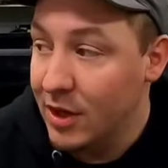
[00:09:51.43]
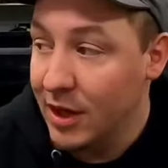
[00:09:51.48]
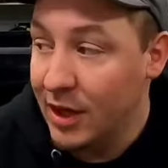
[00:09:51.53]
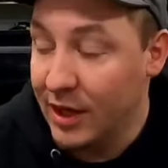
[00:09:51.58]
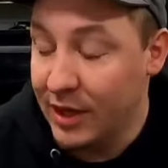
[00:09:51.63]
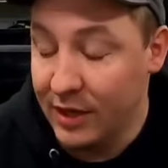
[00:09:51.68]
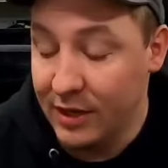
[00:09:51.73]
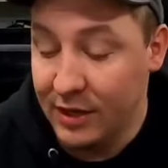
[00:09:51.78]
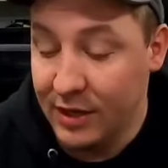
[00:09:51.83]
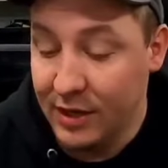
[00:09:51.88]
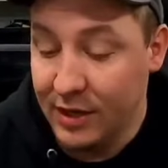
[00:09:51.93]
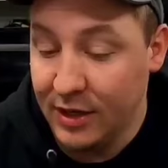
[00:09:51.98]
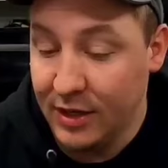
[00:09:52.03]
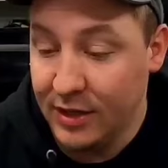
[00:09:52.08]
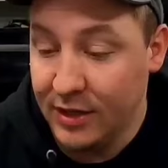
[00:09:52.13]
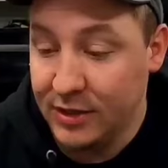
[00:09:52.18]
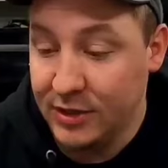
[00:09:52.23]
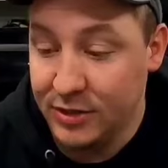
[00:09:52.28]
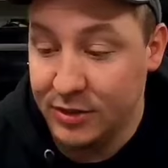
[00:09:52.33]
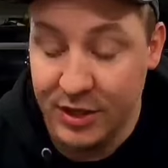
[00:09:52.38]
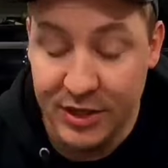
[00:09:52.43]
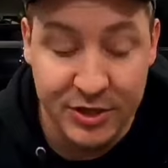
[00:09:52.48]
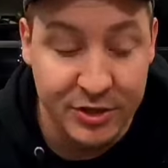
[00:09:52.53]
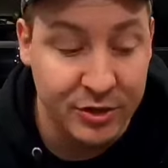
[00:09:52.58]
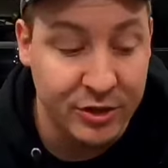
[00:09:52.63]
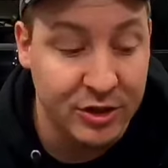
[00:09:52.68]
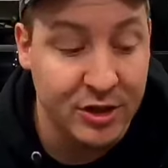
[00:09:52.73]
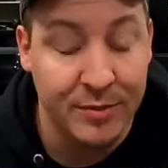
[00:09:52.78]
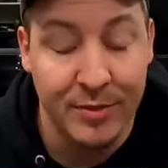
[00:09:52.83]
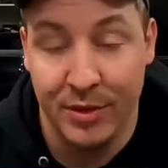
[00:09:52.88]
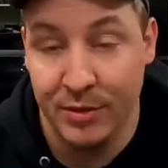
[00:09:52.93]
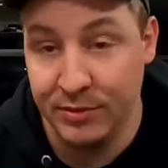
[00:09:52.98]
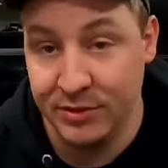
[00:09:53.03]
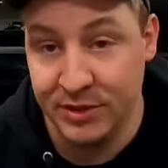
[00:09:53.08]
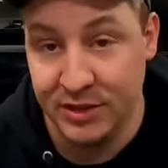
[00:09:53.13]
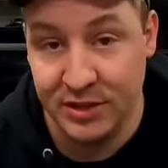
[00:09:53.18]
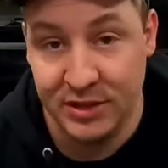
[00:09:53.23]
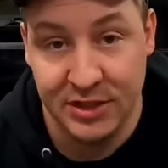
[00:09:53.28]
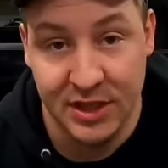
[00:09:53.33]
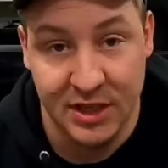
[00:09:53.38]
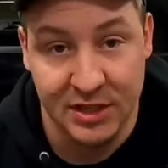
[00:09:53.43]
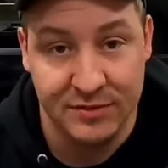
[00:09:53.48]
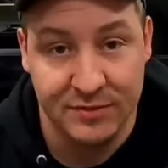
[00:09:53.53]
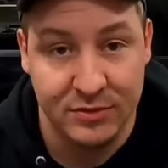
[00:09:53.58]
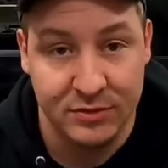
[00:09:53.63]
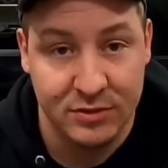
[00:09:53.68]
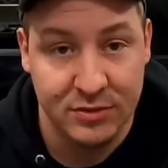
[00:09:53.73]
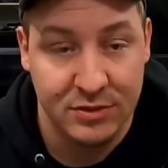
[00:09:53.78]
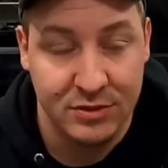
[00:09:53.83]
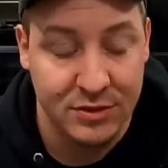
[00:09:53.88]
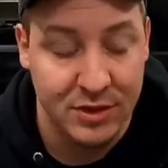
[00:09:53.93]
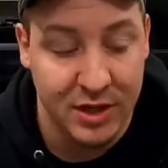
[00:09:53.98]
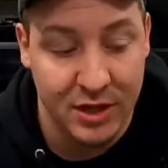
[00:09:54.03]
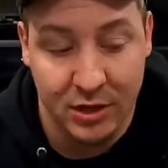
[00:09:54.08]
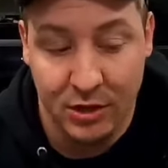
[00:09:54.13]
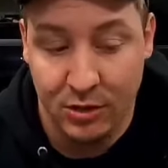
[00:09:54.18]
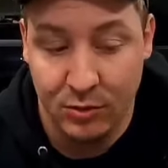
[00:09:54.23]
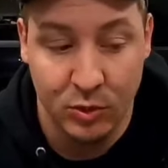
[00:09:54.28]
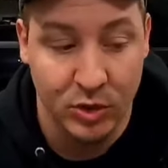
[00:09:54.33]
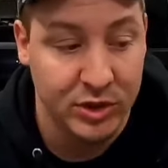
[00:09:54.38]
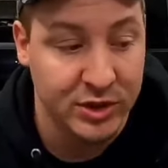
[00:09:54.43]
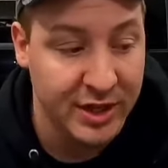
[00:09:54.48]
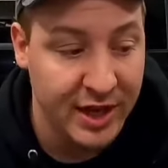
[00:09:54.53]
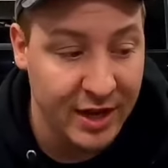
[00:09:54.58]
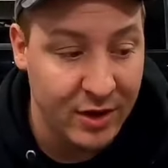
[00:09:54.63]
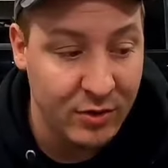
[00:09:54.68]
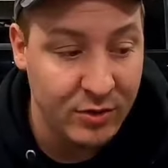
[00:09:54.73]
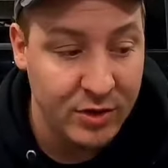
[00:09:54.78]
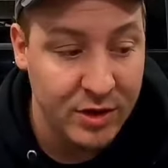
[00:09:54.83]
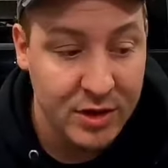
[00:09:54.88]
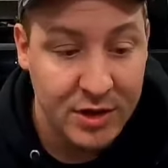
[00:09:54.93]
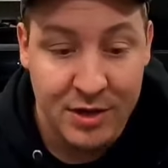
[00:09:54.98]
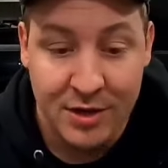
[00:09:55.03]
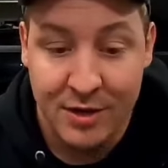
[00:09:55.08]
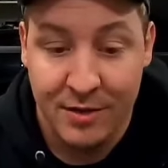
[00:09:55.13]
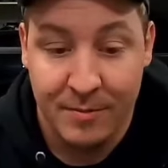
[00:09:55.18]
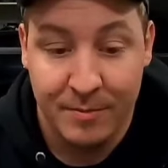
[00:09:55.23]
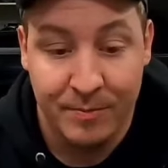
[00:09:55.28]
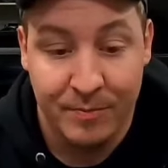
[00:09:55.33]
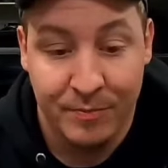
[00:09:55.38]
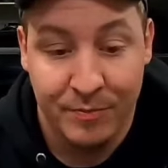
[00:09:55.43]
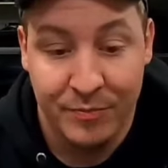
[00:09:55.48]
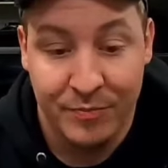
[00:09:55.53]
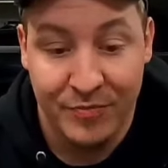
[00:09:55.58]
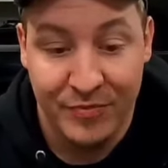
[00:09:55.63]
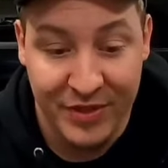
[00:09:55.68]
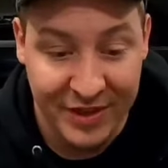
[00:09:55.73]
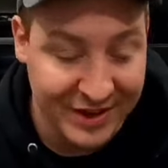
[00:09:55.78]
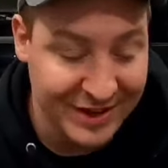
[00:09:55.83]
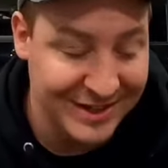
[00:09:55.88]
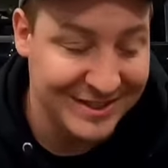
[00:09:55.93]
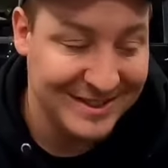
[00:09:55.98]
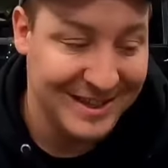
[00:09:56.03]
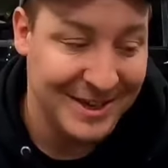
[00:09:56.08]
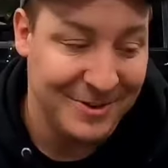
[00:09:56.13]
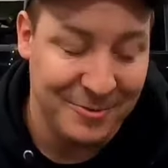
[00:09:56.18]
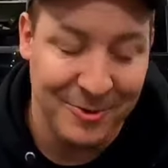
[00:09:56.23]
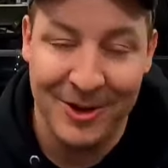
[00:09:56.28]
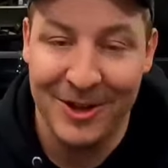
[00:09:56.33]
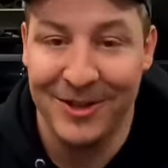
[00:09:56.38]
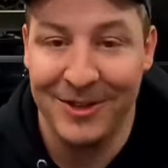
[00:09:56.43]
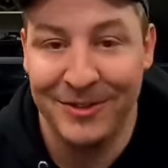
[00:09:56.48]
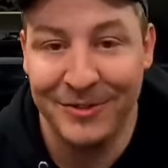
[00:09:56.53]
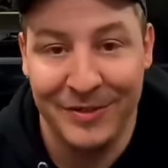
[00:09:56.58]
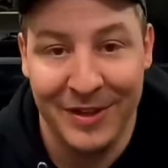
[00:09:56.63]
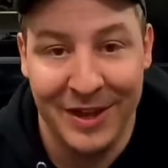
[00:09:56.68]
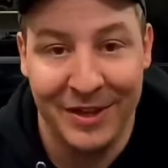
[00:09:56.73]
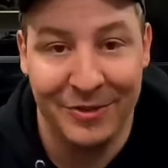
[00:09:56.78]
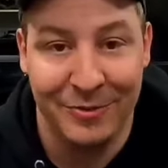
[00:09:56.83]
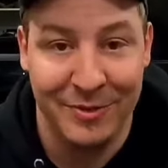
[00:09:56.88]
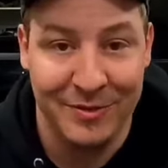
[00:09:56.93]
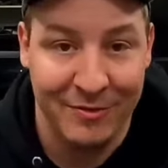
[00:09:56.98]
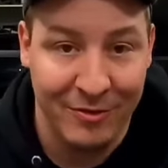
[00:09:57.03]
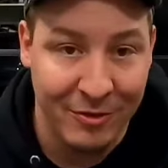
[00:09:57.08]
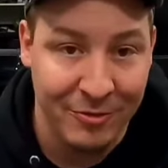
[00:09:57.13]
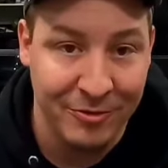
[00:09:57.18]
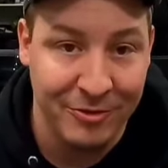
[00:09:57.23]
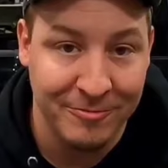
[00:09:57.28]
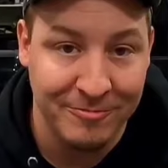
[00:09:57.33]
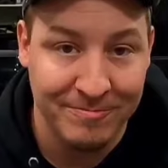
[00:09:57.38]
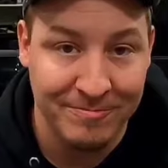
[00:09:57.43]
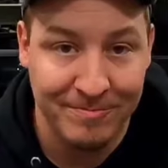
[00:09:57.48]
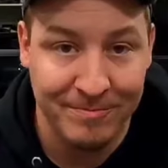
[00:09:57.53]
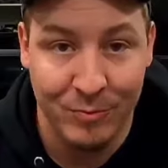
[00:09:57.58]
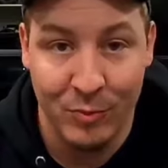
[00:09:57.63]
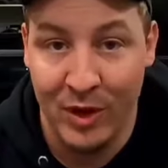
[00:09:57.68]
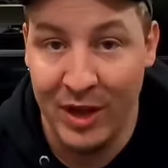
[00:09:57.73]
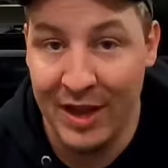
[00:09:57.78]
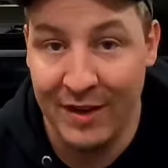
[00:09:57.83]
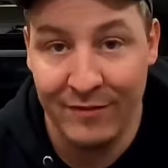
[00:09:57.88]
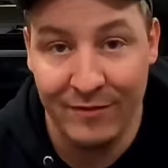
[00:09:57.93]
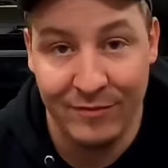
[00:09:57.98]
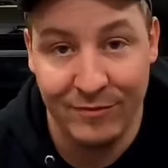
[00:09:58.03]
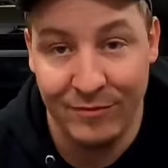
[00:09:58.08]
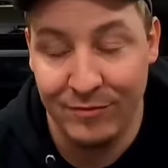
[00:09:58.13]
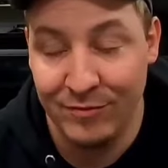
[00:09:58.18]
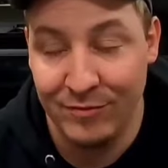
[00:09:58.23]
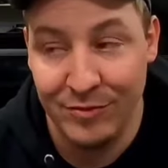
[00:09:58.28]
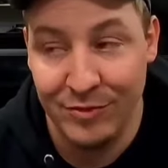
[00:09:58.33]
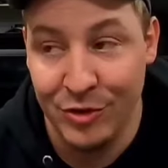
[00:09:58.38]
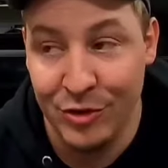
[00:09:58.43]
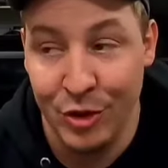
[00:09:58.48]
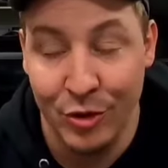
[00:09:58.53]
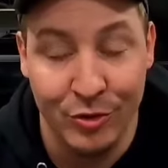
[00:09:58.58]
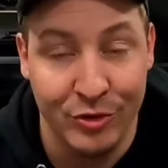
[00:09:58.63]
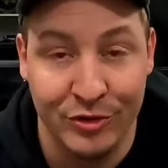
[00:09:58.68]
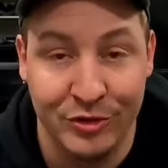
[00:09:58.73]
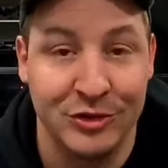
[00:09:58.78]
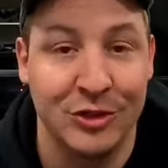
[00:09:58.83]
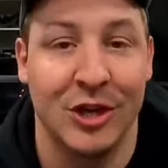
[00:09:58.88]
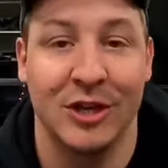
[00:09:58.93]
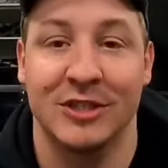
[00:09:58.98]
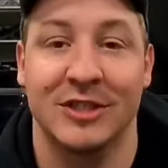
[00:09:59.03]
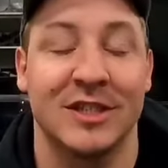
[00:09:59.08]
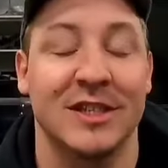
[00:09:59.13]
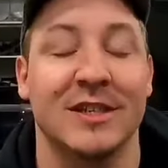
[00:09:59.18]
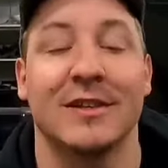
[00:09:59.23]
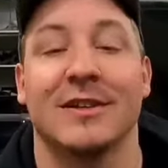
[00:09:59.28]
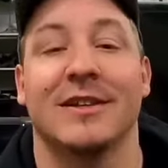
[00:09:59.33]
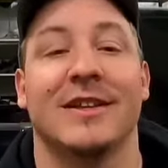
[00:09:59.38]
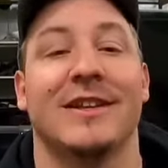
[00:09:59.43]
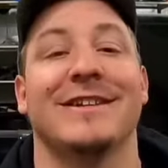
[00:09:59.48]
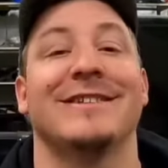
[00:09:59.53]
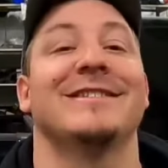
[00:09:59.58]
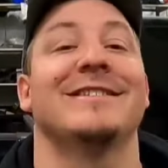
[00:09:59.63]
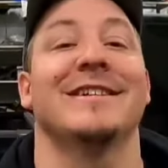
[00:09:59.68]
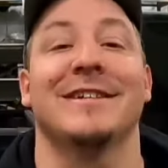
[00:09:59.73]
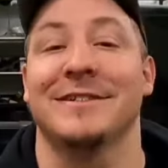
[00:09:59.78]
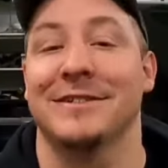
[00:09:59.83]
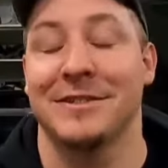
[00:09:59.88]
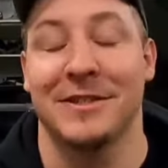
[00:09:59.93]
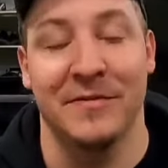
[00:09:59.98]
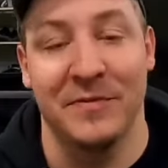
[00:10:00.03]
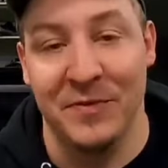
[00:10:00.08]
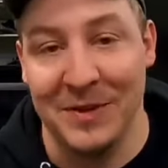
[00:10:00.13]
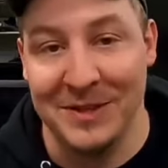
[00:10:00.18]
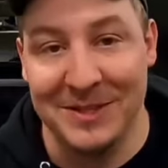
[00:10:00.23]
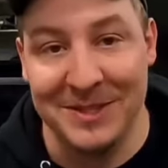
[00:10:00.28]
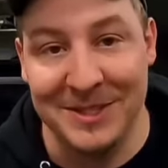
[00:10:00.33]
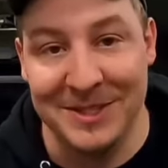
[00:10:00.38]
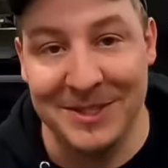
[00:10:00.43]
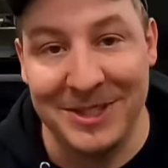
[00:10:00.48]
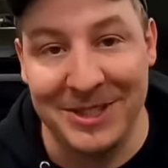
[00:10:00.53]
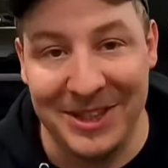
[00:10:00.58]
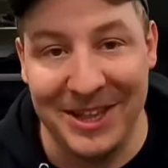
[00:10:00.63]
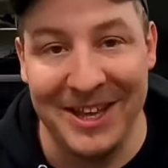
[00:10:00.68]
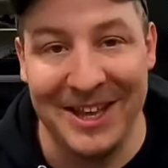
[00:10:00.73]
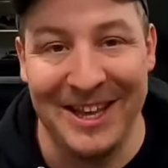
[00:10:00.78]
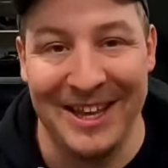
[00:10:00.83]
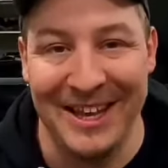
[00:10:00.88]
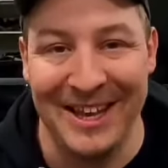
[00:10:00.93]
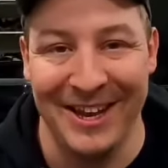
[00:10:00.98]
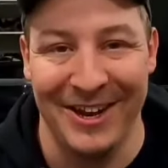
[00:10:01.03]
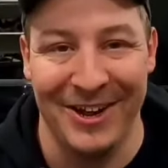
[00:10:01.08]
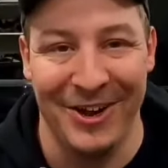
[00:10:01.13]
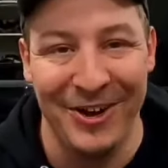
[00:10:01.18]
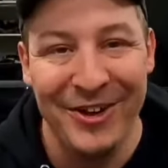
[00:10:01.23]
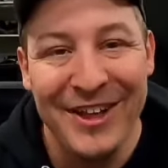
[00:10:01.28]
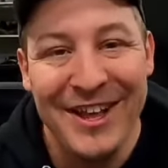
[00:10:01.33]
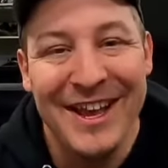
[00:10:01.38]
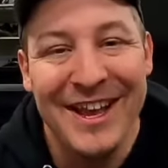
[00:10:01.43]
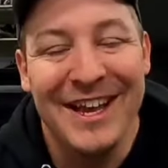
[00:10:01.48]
And so they took them. It was successful. That all worked out. Then he's like, well, now that we've honed them, there's not a seal that exists that fits this thing, you know?